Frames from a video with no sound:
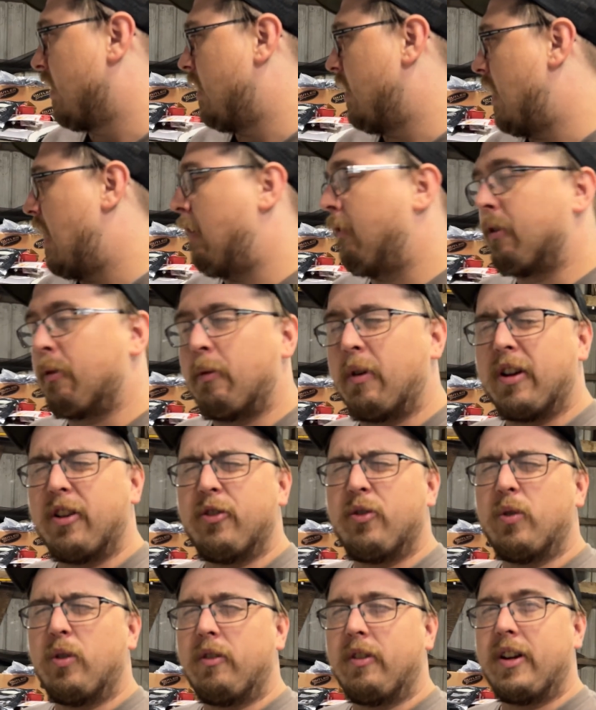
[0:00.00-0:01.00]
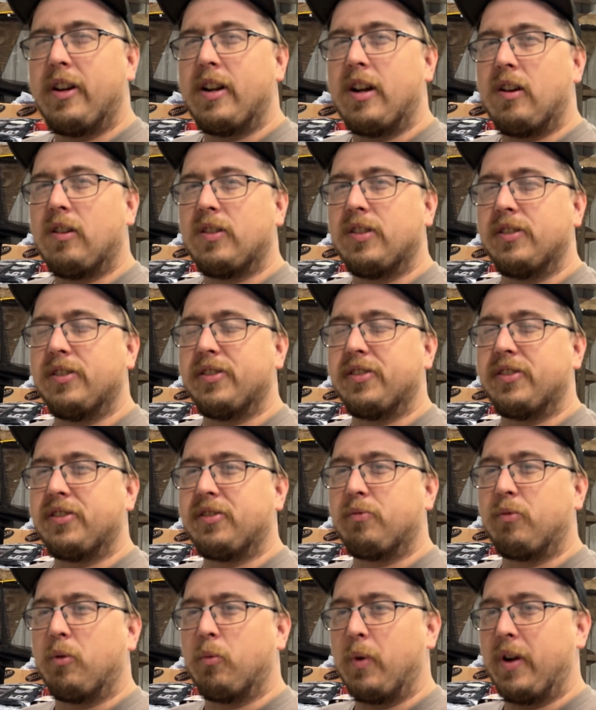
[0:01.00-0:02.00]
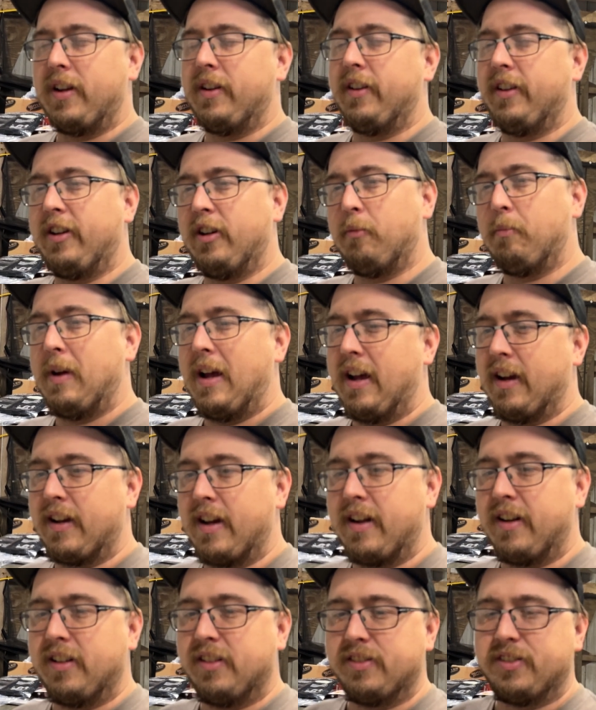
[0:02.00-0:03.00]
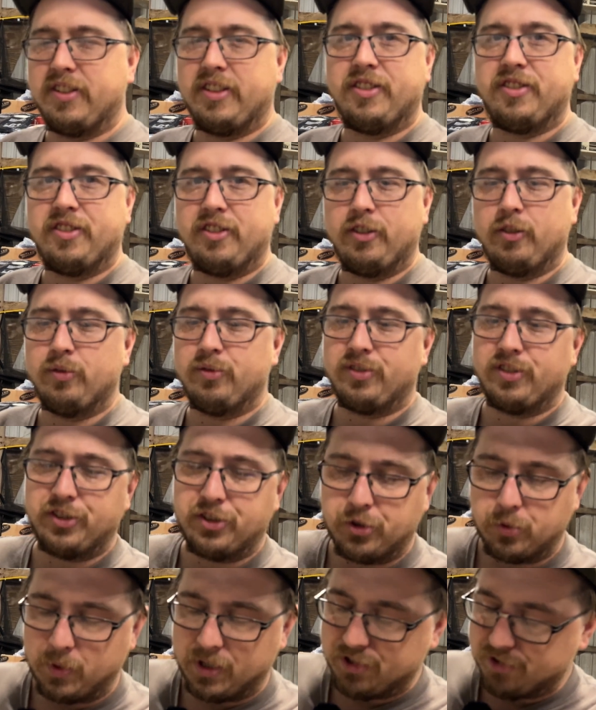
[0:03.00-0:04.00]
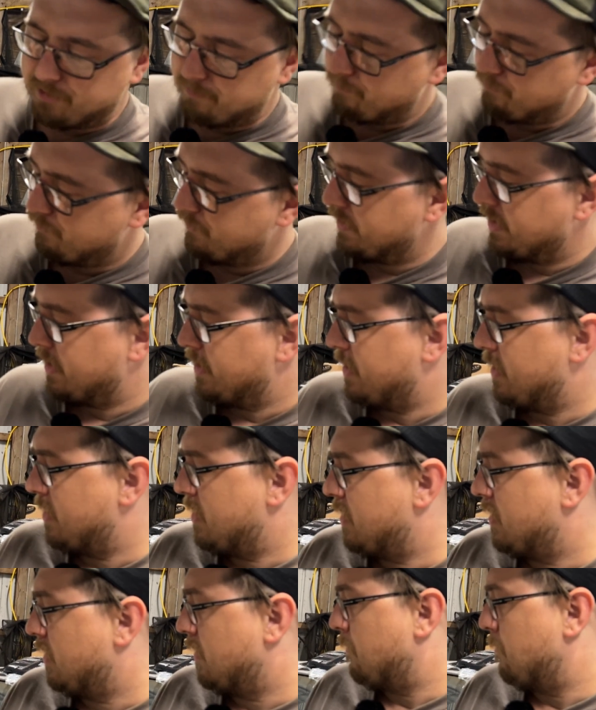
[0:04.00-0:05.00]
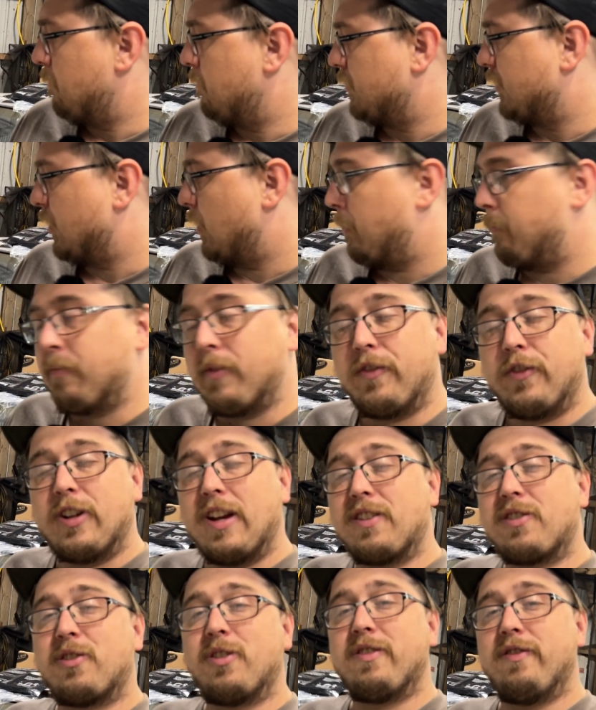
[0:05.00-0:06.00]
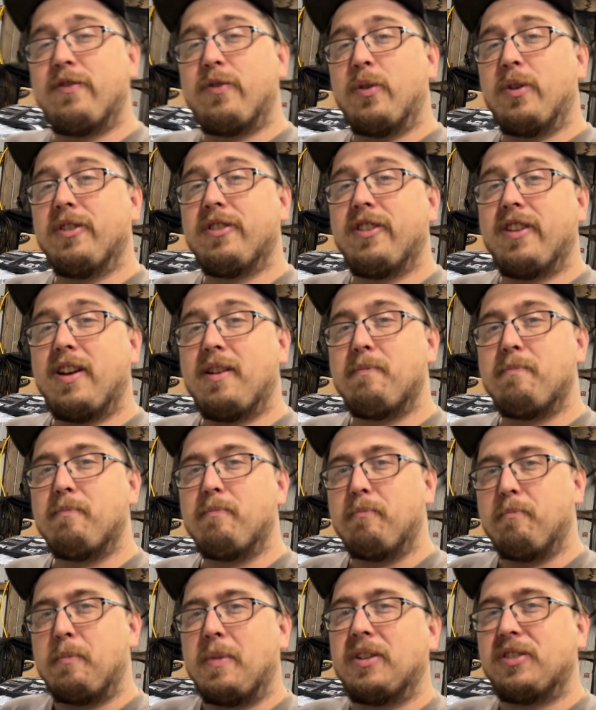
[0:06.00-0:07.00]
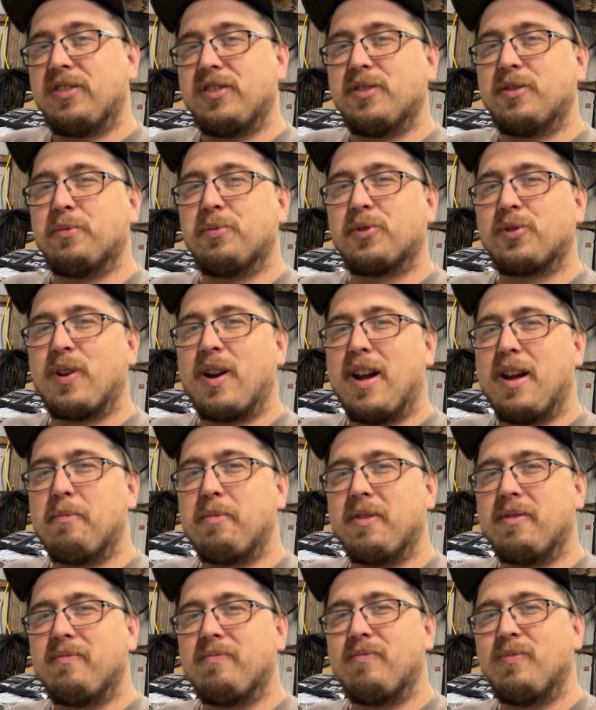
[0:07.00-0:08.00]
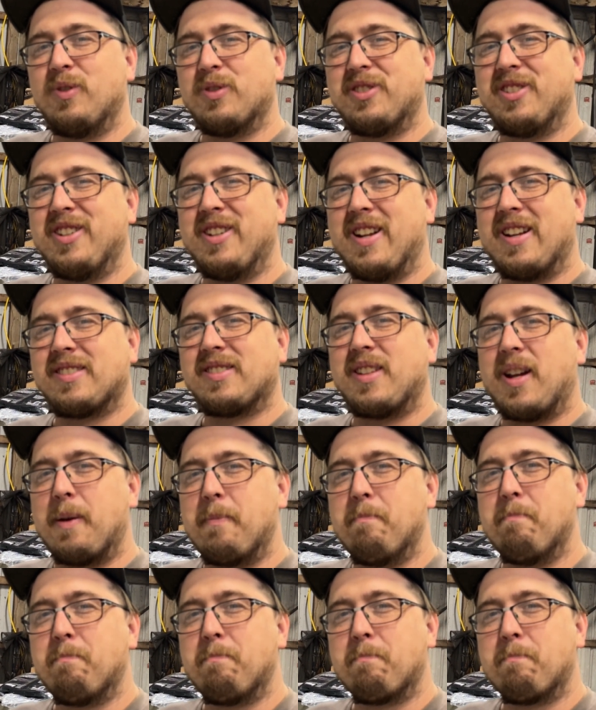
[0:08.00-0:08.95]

how we want to do it right now because we're waiting to hear back on his ECU situation. So if you guys are looking forward to that, make sure you subscribe and we'll see you next time.